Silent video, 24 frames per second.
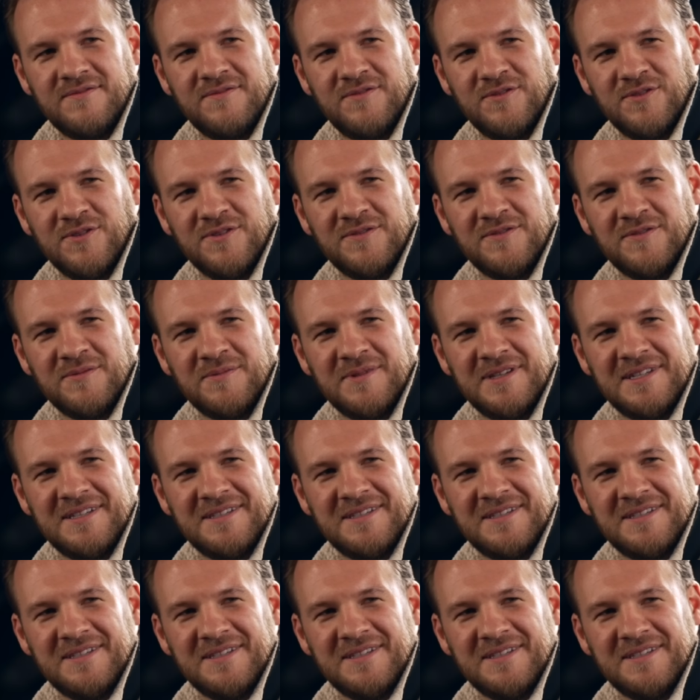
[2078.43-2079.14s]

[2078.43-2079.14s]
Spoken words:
Floyd for me.